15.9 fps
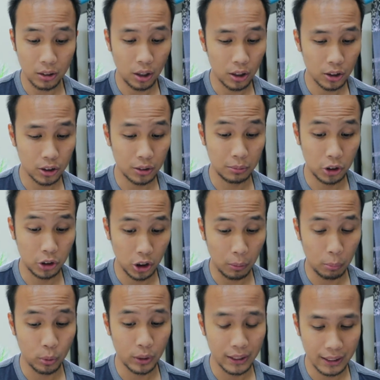awesome
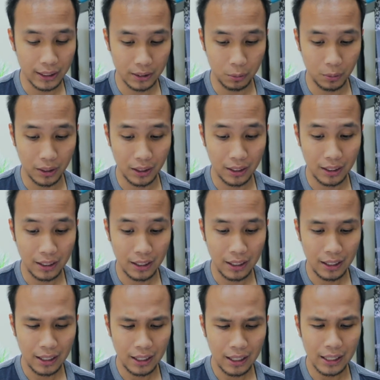job with this one.
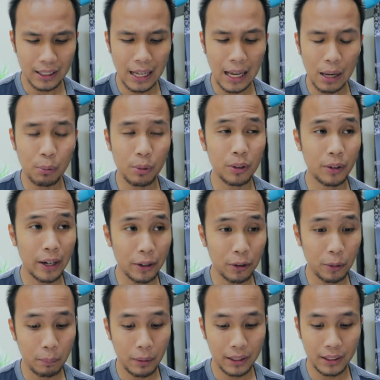And I will
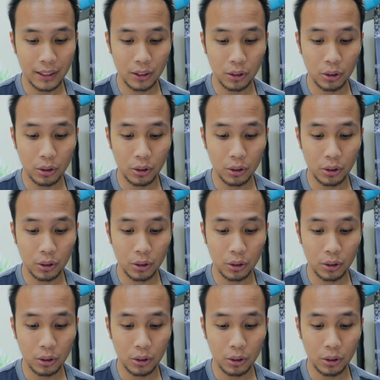recommend